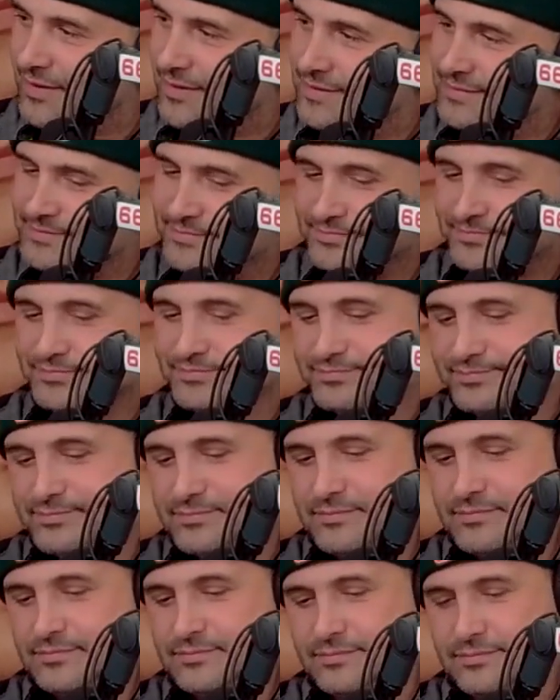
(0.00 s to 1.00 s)
and the show
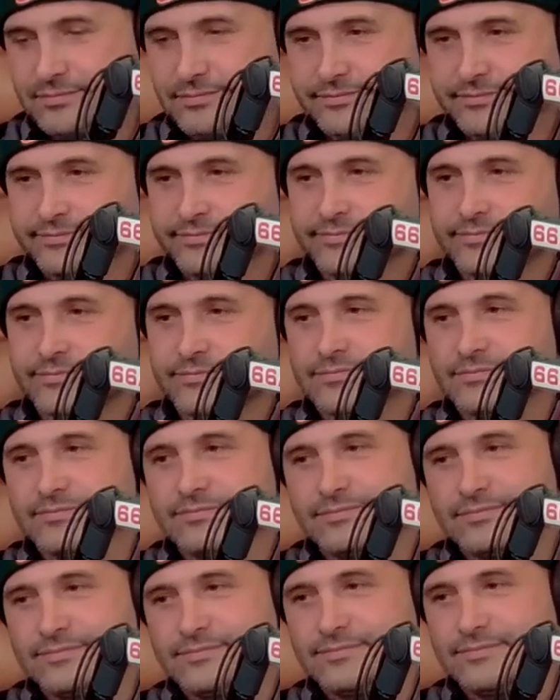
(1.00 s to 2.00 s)
credit for that first
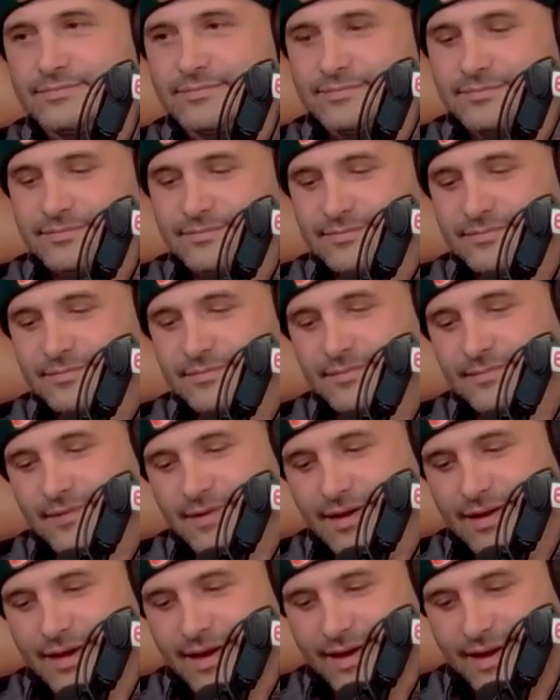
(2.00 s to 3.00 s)
report that you had last
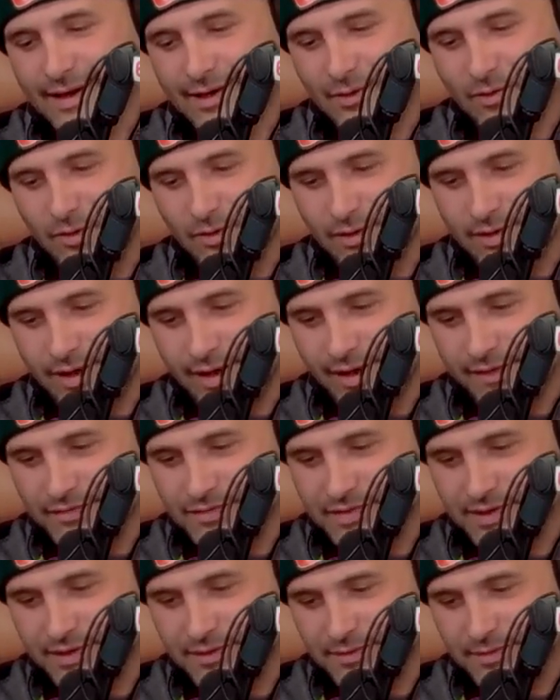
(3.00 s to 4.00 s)
week. I got to call
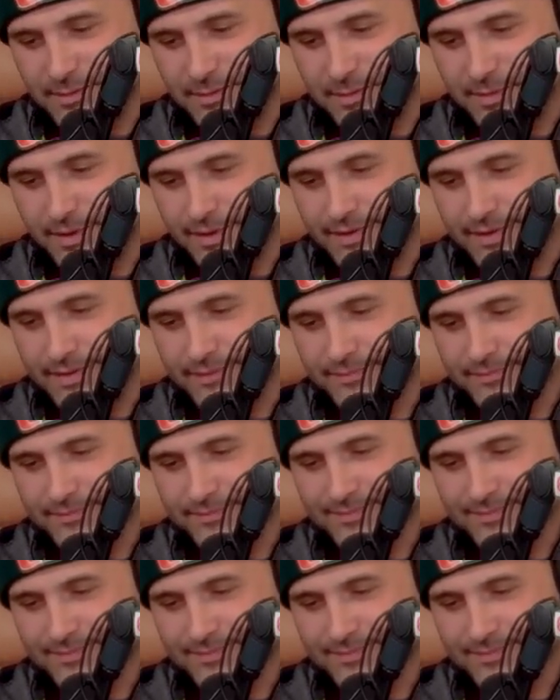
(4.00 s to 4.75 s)
KFC during the break.